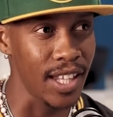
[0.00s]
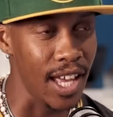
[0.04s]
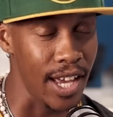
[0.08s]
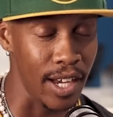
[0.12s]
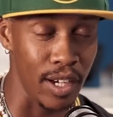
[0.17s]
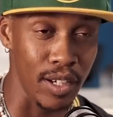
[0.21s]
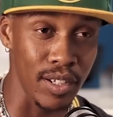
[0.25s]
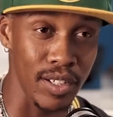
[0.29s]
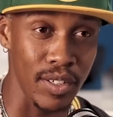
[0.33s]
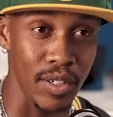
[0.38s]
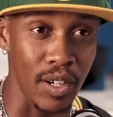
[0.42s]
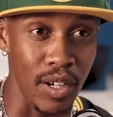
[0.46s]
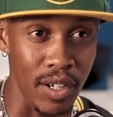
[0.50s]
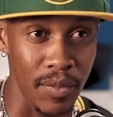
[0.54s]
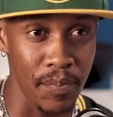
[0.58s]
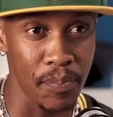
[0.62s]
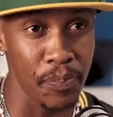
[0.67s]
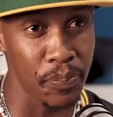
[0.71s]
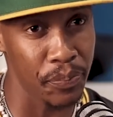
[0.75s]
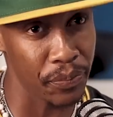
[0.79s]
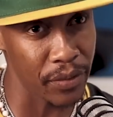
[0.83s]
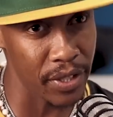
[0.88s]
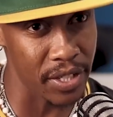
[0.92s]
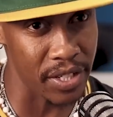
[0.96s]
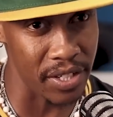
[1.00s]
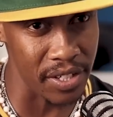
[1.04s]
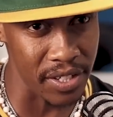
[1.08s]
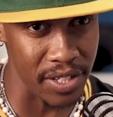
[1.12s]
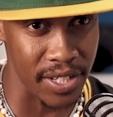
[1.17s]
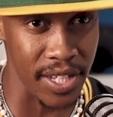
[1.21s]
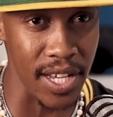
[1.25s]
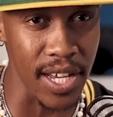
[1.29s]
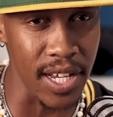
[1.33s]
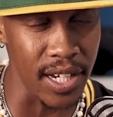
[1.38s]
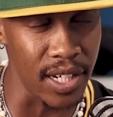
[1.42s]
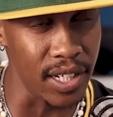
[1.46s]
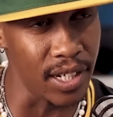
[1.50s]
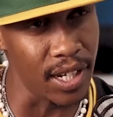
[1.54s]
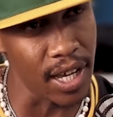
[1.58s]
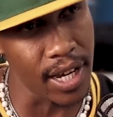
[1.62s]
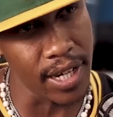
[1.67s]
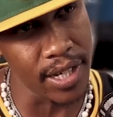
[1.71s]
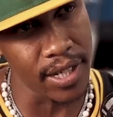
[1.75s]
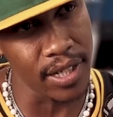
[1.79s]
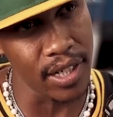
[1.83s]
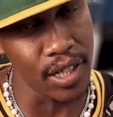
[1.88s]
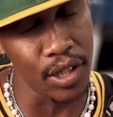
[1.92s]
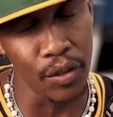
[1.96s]
like, sincerely,
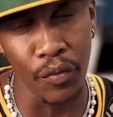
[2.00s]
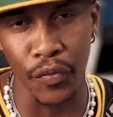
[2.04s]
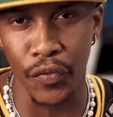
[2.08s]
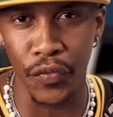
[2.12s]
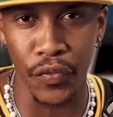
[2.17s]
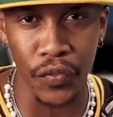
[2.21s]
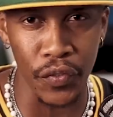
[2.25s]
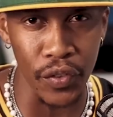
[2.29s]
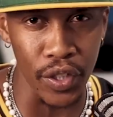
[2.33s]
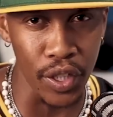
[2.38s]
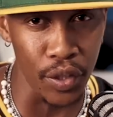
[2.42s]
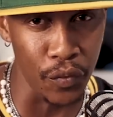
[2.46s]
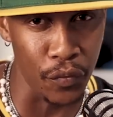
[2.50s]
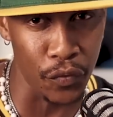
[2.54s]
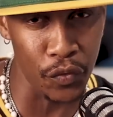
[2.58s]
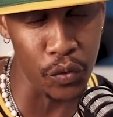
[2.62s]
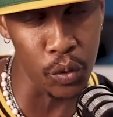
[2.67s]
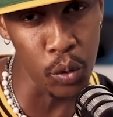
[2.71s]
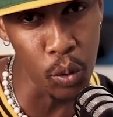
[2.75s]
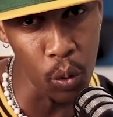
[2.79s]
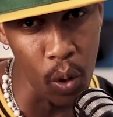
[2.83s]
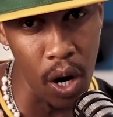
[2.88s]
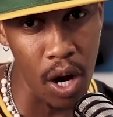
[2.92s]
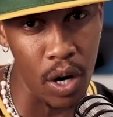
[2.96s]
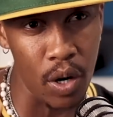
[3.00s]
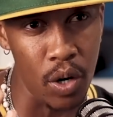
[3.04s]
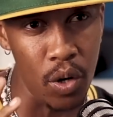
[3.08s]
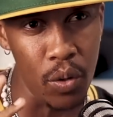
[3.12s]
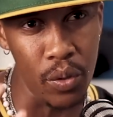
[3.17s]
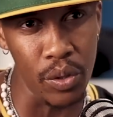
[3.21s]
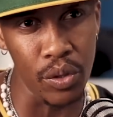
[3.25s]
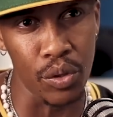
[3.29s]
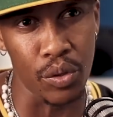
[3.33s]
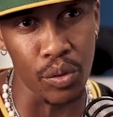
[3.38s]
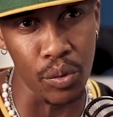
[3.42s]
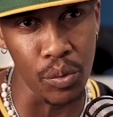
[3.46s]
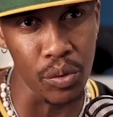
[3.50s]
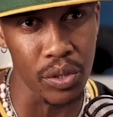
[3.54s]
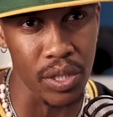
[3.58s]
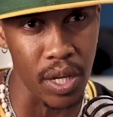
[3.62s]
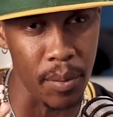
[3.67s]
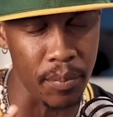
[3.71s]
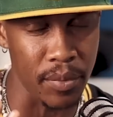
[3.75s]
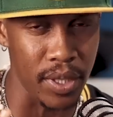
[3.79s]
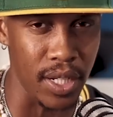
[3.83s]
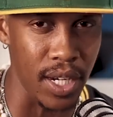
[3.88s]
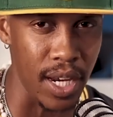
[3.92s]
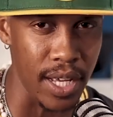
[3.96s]
like if if you are going through
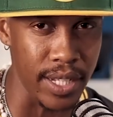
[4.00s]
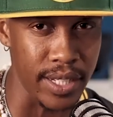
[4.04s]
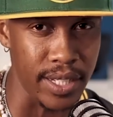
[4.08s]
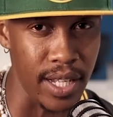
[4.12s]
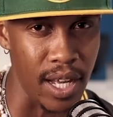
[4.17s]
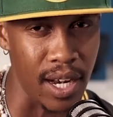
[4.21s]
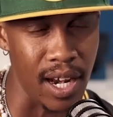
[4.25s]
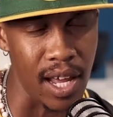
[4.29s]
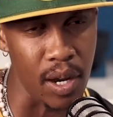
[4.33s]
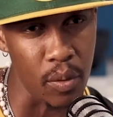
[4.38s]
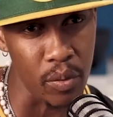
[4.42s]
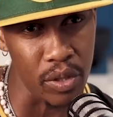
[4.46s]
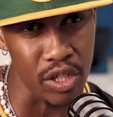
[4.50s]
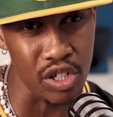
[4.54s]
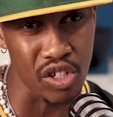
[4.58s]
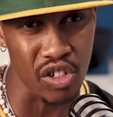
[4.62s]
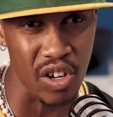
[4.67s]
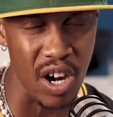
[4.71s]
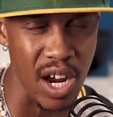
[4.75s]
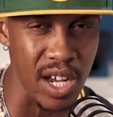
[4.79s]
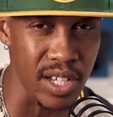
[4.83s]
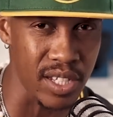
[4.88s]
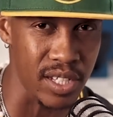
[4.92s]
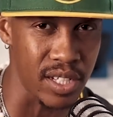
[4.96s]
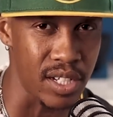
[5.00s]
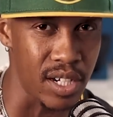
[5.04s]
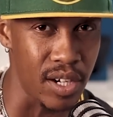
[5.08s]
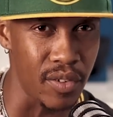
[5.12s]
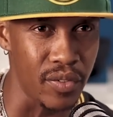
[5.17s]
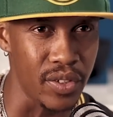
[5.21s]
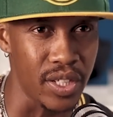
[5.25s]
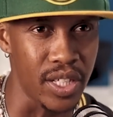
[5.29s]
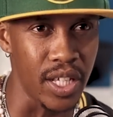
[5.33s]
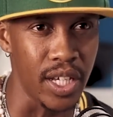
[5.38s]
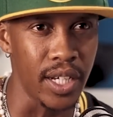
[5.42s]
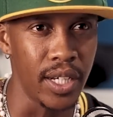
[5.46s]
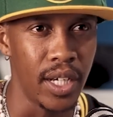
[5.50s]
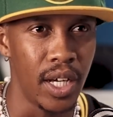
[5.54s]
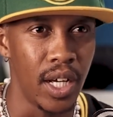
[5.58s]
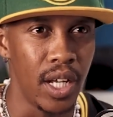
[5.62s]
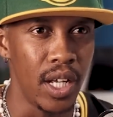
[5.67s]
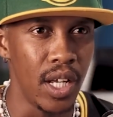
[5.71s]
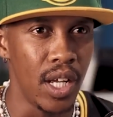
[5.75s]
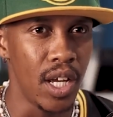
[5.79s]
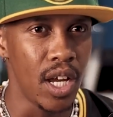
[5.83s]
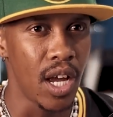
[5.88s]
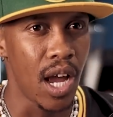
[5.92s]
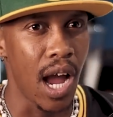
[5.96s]
something like that, like with drugs and everything. Yeah.
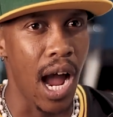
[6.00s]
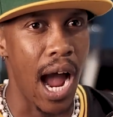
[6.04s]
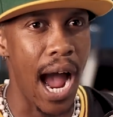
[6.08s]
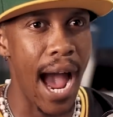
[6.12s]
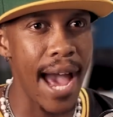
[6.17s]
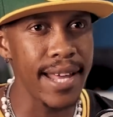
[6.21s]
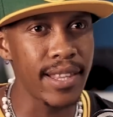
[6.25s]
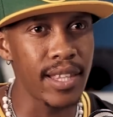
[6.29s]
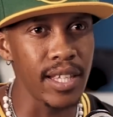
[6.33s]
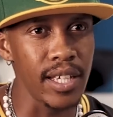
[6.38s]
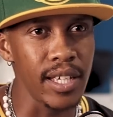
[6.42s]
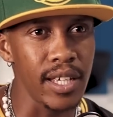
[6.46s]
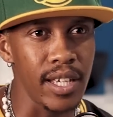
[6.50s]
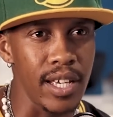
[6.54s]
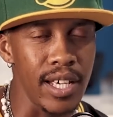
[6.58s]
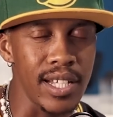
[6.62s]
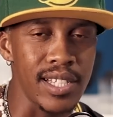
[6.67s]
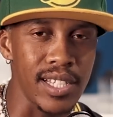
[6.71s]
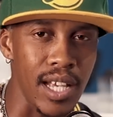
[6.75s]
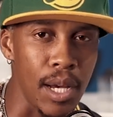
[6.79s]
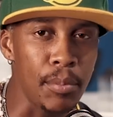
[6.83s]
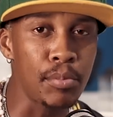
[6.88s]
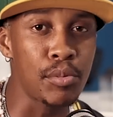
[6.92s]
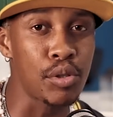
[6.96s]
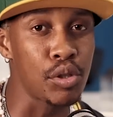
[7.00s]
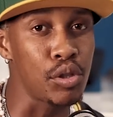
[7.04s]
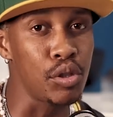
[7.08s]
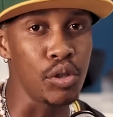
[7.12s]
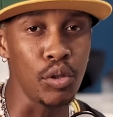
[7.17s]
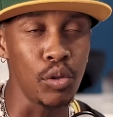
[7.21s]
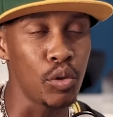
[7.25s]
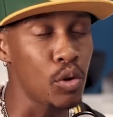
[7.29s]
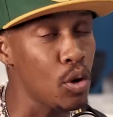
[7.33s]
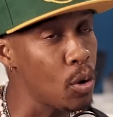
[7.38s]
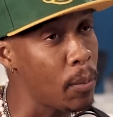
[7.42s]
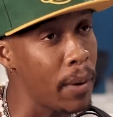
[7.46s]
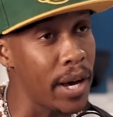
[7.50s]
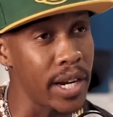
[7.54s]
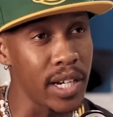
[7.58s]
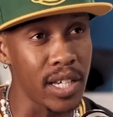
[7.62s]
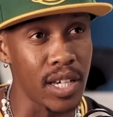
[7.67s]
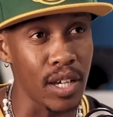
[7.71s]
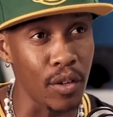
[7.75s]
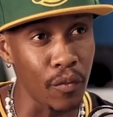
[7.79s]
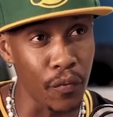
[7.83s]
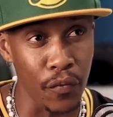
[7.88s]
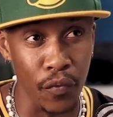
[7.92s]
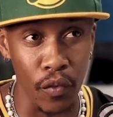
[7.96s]
I think it's up to you. Nobody
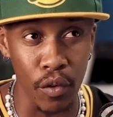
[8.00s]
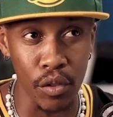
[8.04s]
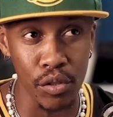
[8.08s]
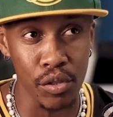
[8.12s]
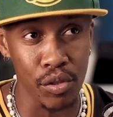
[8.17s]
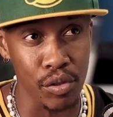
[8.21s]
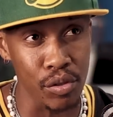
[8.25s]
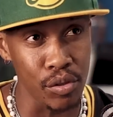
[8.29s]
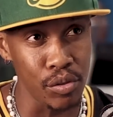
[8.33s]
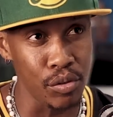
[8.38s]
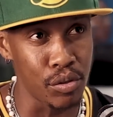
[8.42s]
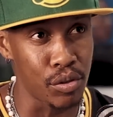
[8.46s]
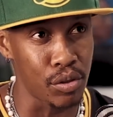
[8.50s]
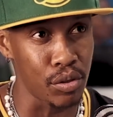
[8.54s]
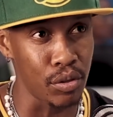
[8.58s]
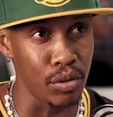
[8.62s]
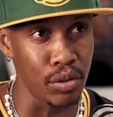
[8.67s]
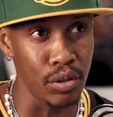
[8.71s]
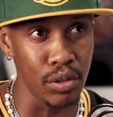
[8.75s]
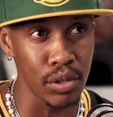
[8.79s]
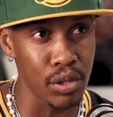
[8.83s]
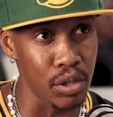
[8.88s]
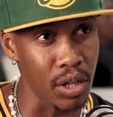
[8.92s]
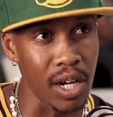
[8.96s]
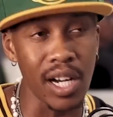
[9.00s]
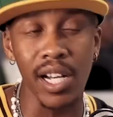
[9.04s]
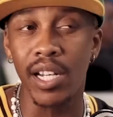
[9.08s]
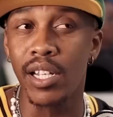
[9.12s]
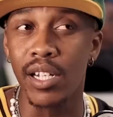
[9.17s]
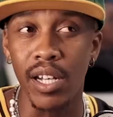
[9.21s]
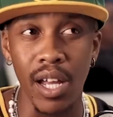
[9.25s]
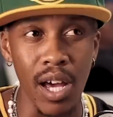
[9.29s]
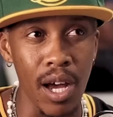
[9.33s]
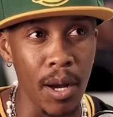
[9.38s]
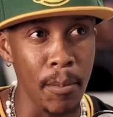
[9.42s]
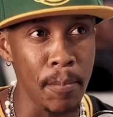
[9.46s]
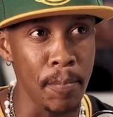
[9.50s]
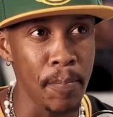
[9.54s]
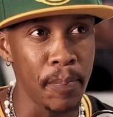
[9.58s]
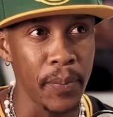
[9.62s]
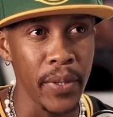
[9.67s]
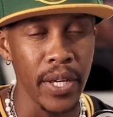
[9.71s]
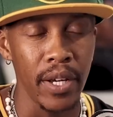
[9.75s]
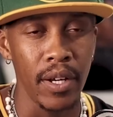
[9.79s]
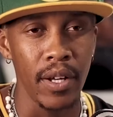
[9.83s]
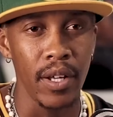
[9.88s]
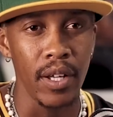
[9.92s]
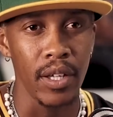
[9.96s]
can force you to to clean up. True
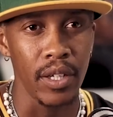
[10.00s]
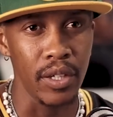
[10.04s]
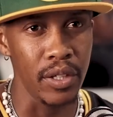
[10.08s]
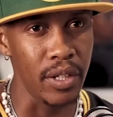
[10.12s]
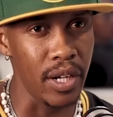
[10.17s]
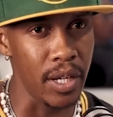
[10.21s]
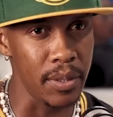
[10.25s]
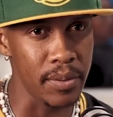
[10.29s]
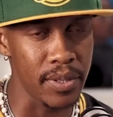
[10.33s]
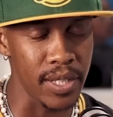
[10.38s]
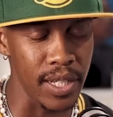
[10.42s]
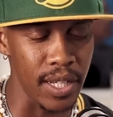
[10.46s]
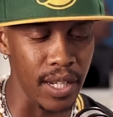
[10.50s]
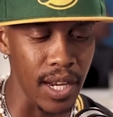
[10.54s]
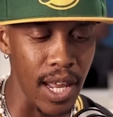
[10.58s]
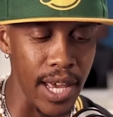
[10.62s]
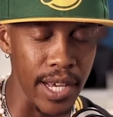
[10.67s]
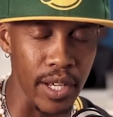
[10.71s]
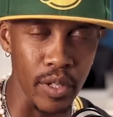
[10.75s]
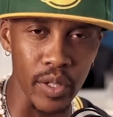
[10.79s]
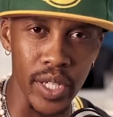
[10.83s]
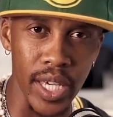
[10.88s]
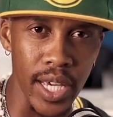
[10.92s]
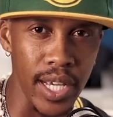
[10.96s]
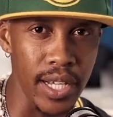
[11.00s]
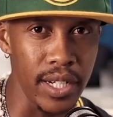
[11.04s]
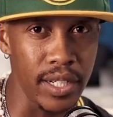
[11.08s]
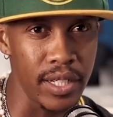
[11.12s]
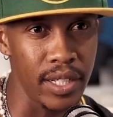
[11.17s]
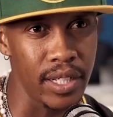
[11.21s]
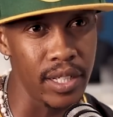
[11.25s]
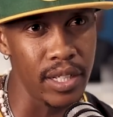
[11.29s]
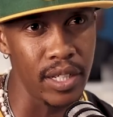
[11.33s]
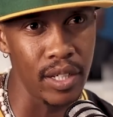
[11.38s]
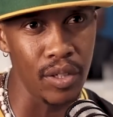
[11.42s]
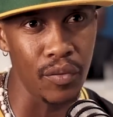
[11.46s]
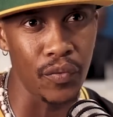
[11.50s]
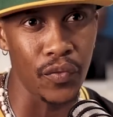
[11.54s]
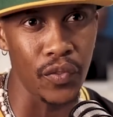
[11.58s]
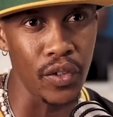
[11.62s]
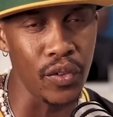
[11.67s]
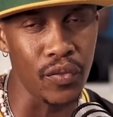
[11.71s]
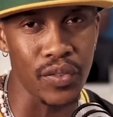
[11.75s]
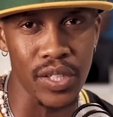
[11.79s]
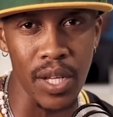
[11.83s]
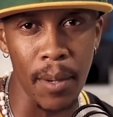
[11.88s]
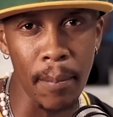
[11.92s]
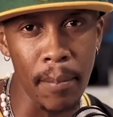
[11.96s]
story. True you know story. what I'm saying? Like you can't. If
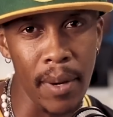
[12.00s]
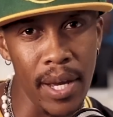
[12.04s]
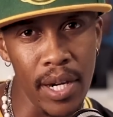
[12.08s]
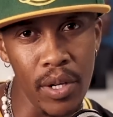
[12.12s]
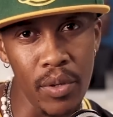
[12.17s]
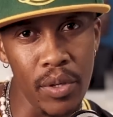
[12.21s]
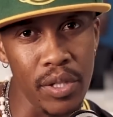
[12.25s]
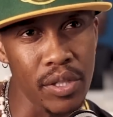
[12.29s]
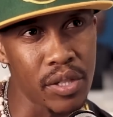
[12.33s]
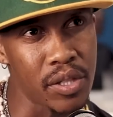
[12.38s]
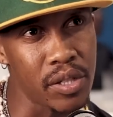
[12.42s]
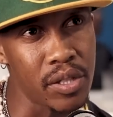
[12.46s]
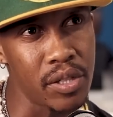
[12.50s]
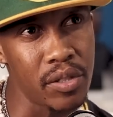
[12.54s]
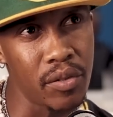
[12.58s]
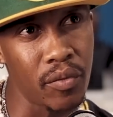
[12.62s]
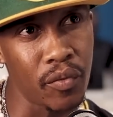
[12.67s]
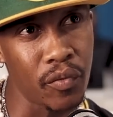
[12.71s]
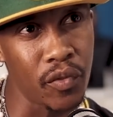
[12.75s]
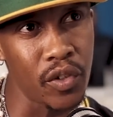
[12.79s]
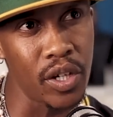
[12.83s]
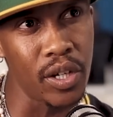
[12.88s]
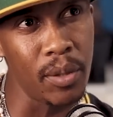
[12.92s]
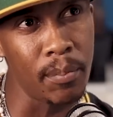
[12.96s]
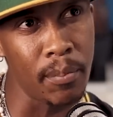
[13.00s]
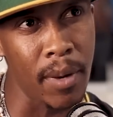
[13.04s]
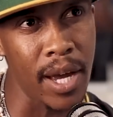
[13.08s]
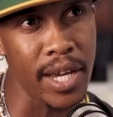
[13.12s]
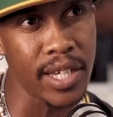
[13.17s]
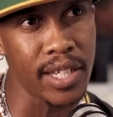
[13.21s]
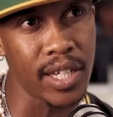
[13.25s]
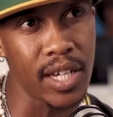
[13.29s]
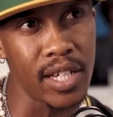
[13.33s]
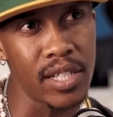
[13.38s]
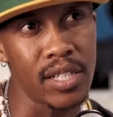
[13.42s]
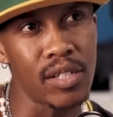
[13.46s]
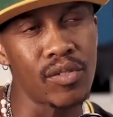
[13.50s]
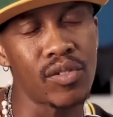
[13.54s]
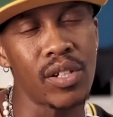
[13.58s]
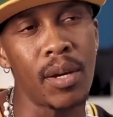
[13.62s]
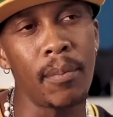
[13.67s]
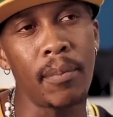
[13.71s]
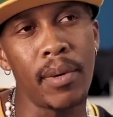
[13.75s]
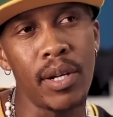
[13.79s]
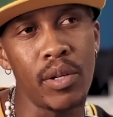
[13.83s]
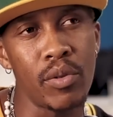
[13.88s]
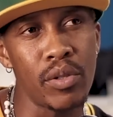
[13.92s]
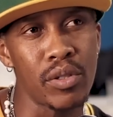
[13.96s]
if somebody was to, in my case, if
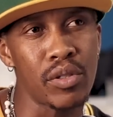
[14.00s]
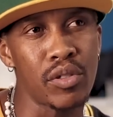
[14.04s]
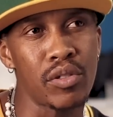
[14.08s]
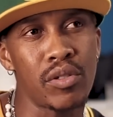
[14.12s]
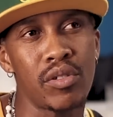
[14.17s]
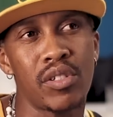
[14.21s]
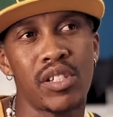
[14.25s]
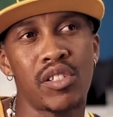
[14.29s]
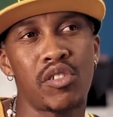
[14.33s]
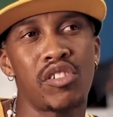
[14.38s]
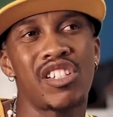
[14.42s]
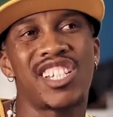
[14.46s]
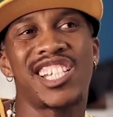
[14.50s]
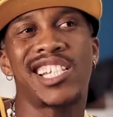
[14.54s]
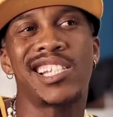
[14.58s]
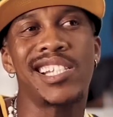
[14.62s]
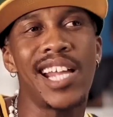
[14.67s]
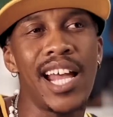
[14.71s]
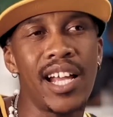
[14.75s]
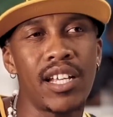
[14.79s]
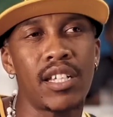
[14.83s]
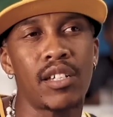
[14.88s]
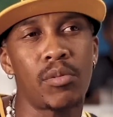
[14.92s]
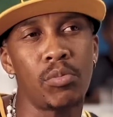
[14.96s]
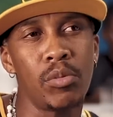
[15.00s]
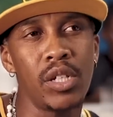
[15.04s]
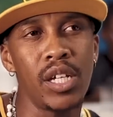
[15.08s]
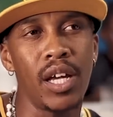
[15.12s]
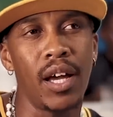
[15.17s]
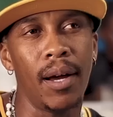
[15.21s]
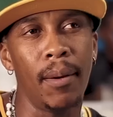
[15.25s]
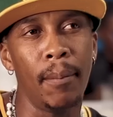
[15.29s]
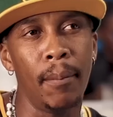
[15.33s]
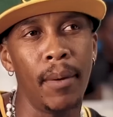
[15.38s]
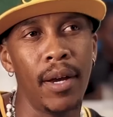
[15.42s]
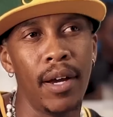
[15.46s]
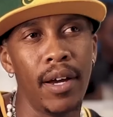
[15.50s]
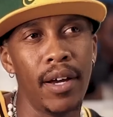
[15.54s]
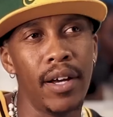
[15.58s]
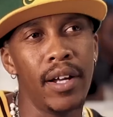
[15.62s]
somebody was to snatch me up,